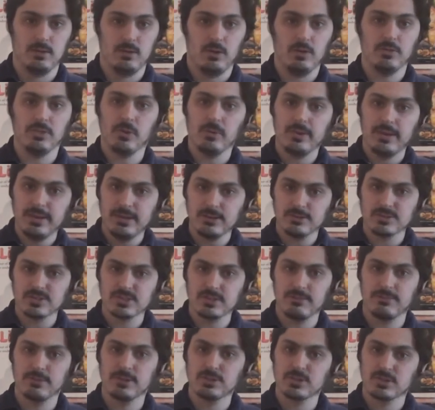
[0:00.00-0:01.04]
Although here's
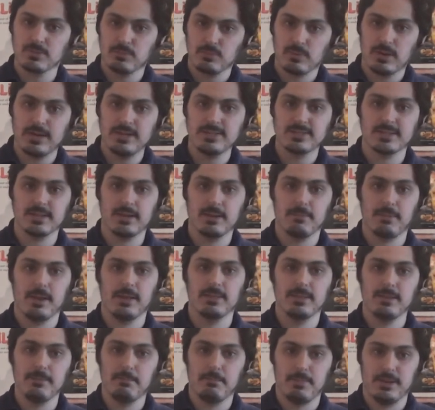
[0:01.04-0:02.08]
something surprising
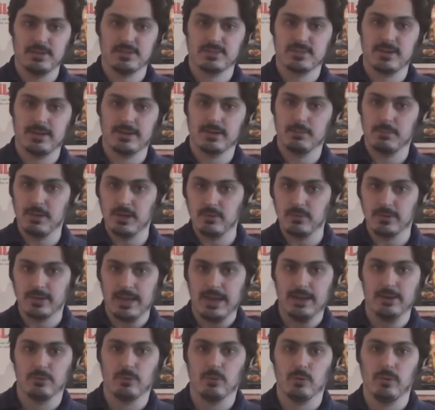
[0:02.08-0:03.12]
about the Best Documentary
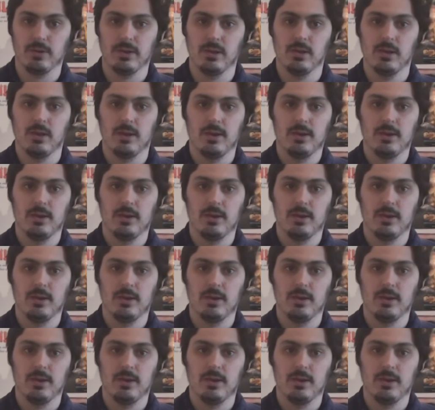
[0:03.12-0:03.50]
category.